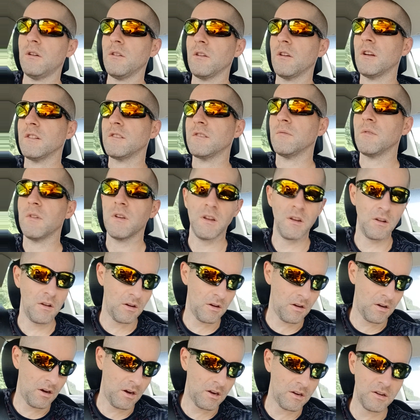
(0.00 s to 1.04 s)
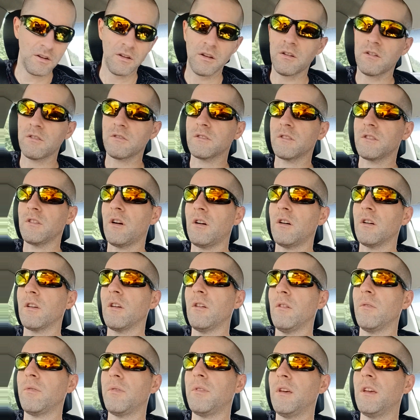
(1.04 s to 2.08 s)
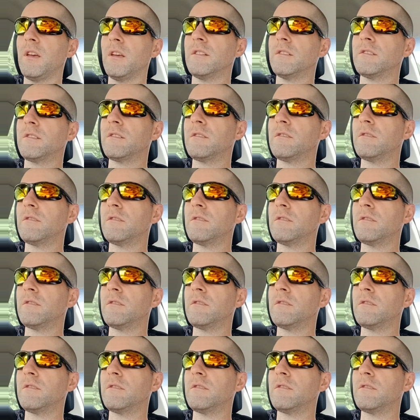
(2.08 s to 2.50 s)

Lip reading: Got some good hot dog taco things.